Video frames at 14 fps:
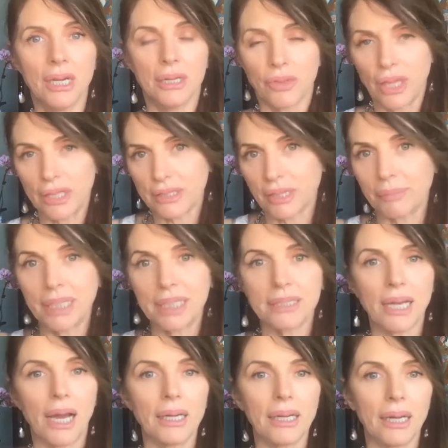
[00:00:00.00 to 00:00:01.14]
that somebody's
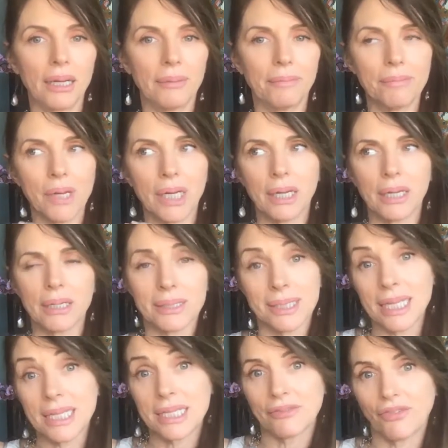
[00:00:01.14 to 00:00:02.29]
got a
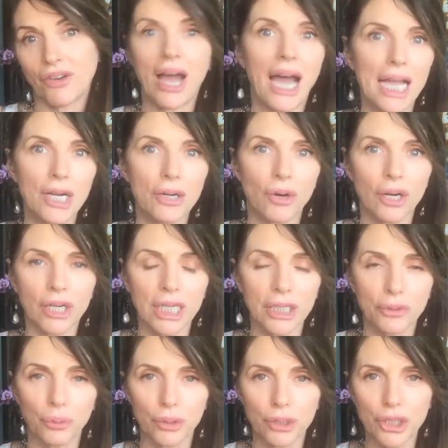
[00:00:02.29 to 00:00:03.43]
sense of hierarchy
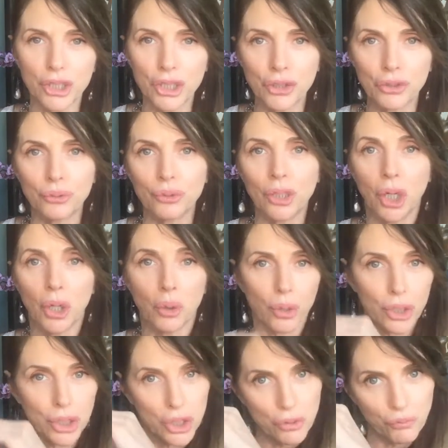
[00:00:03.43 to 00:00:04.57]
towards you, or
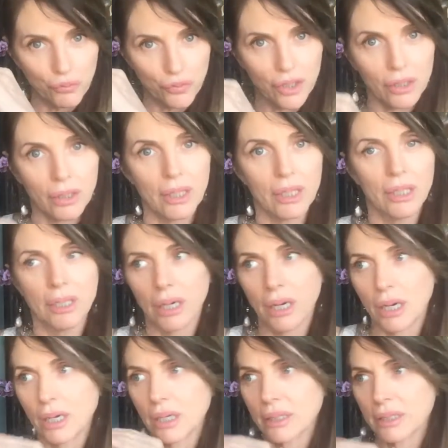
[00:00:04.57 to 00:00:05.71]
you feel
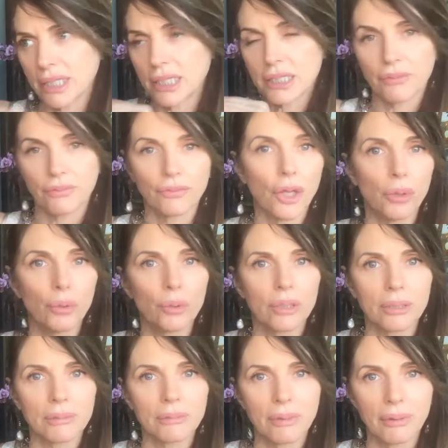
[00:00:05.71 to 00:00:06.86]
a sense of
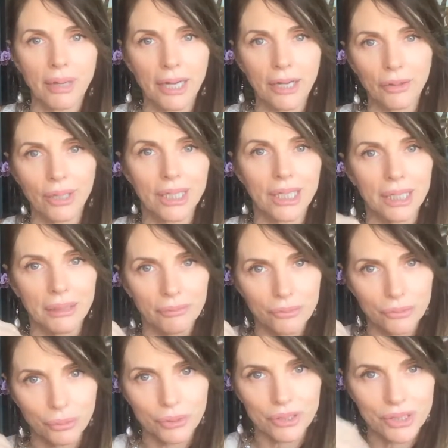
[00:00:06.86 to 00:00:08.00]
lower hierarchy
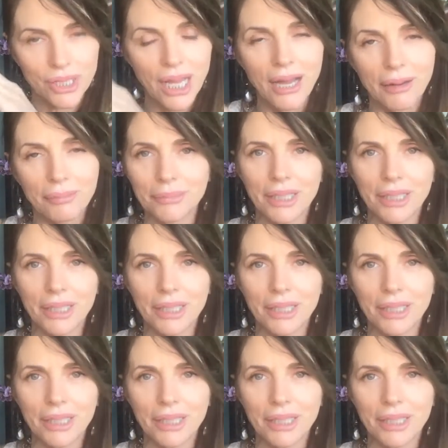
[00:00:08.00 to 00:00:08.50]
towards them.